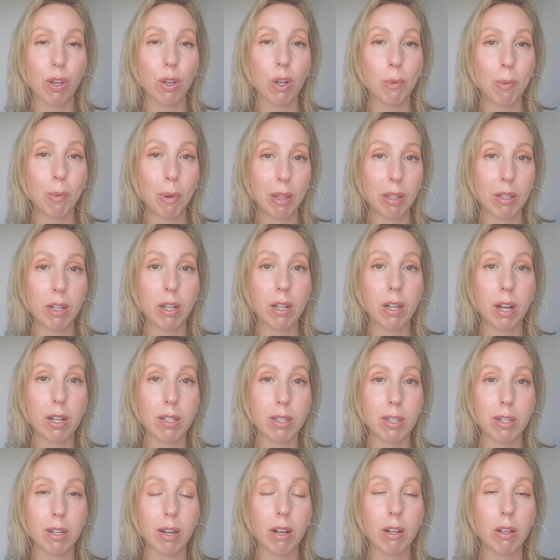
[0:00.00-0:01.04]
Go to
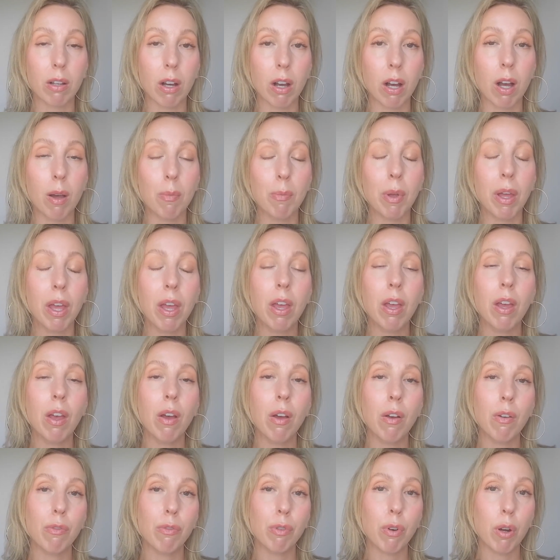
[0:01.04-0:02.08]

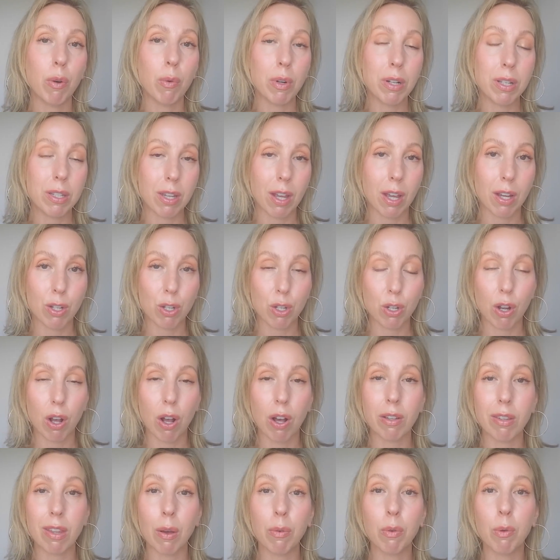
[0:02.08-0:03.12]

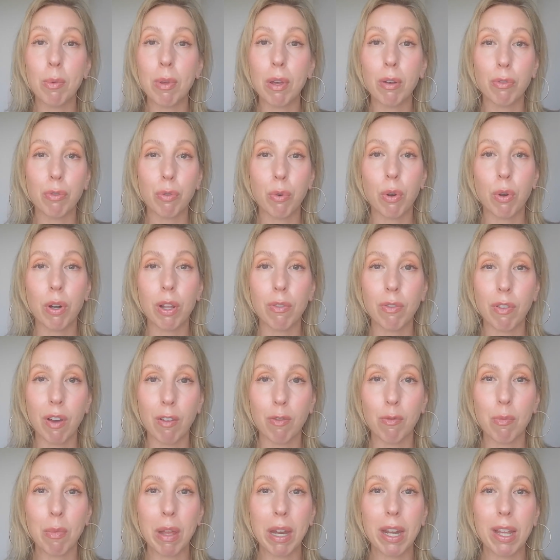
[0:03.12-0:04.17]
bethany.10.com/talk. That will be a 45
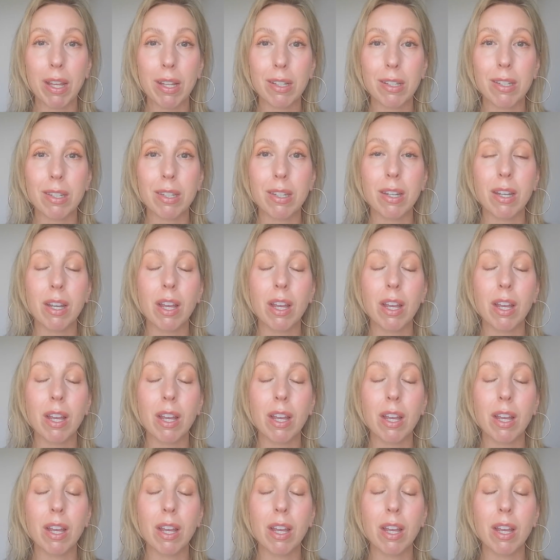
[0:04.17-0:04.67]
minutes,